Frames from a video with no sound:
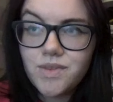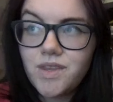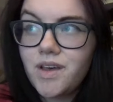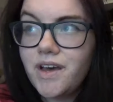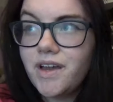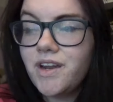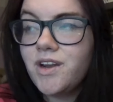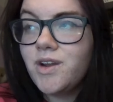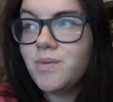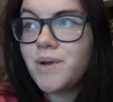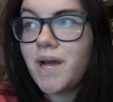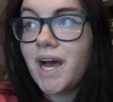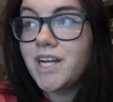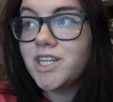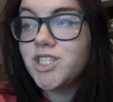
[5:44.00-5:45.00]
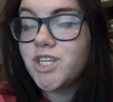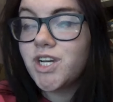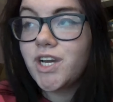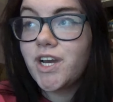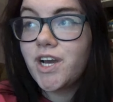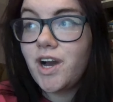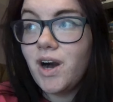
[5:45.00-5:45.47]
I ended up
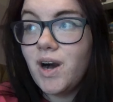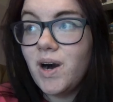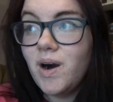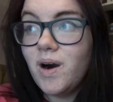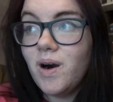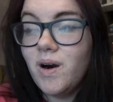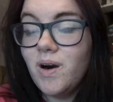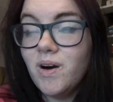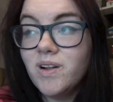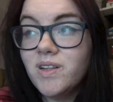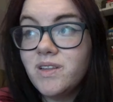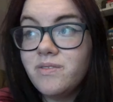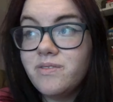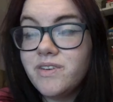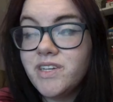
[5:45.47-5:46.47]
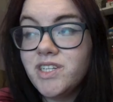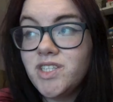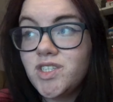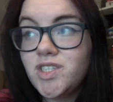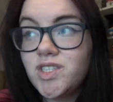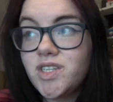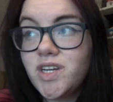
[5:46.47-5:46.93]
catching all the
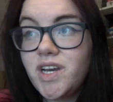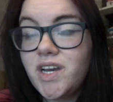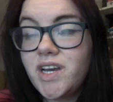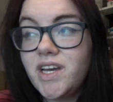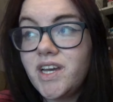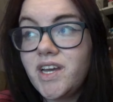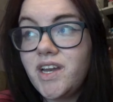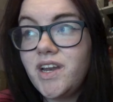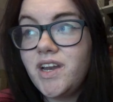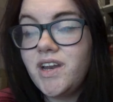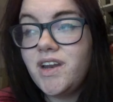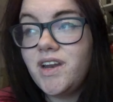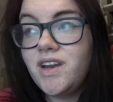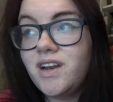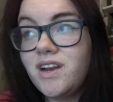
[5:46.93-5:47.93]
fish in